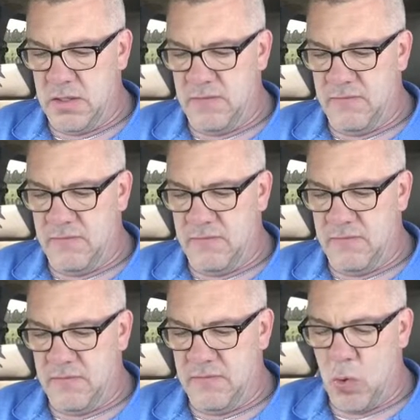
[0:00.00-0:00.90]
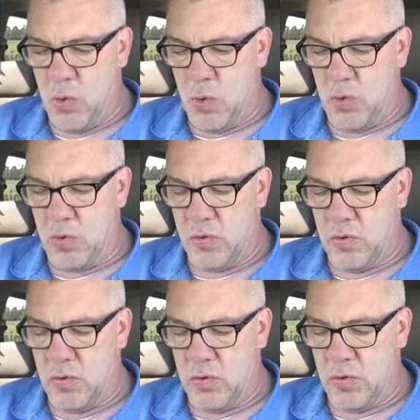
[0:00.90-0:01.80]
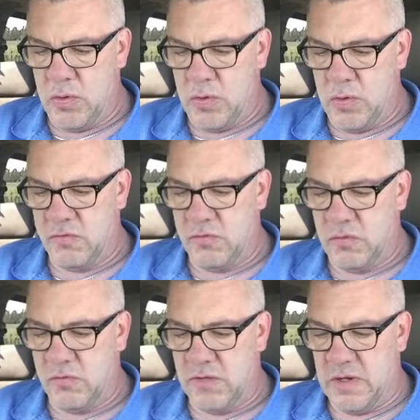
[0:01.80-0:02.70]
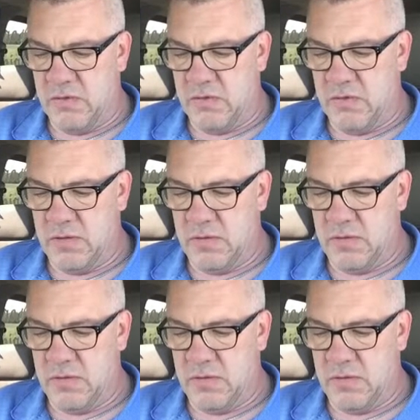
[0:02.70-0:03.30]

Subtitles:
even more. It slows down, right?